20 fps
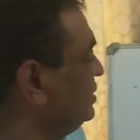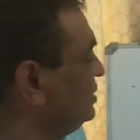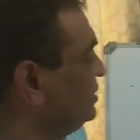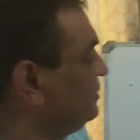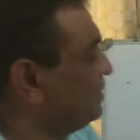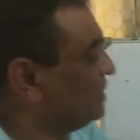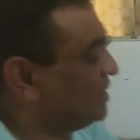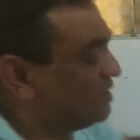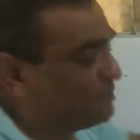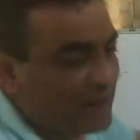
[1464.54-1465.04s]

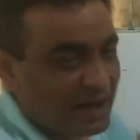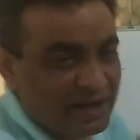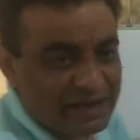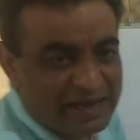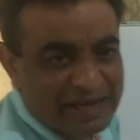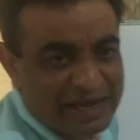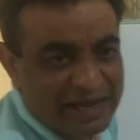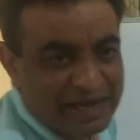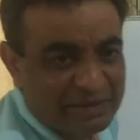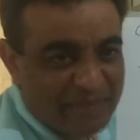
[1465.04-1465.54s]
divided
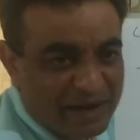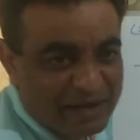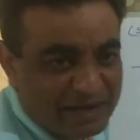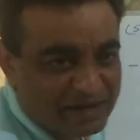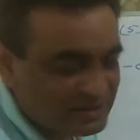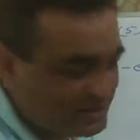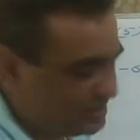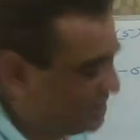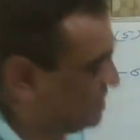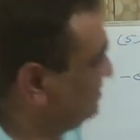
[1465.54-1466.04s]
by n
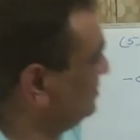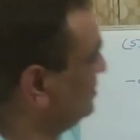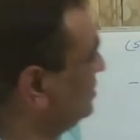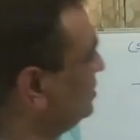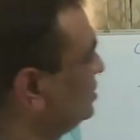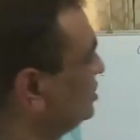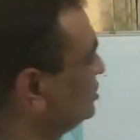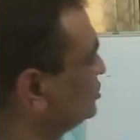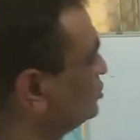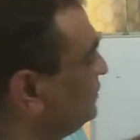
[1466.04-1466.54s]
minus m.
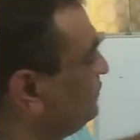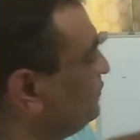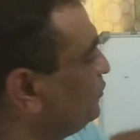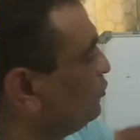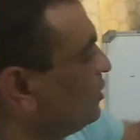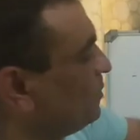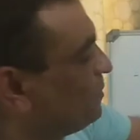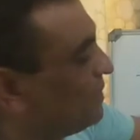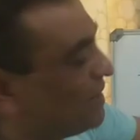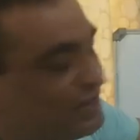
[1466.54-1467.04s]
So if
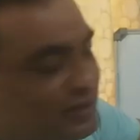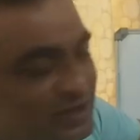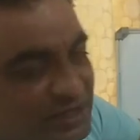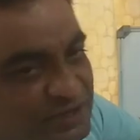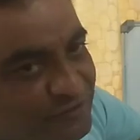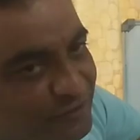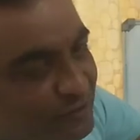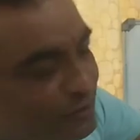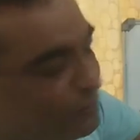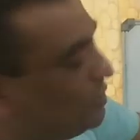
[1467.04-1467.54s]
you apply
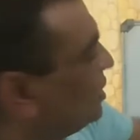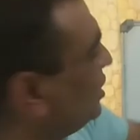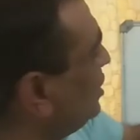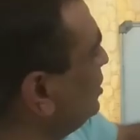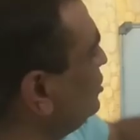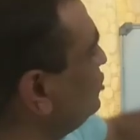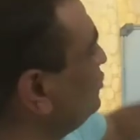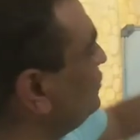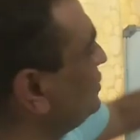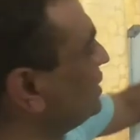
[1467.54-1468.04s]
this
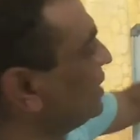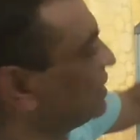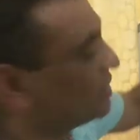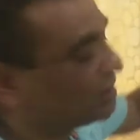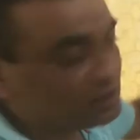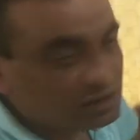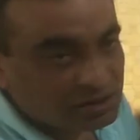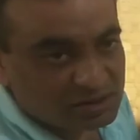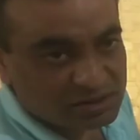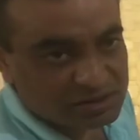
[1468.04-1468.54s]
formula, you will get a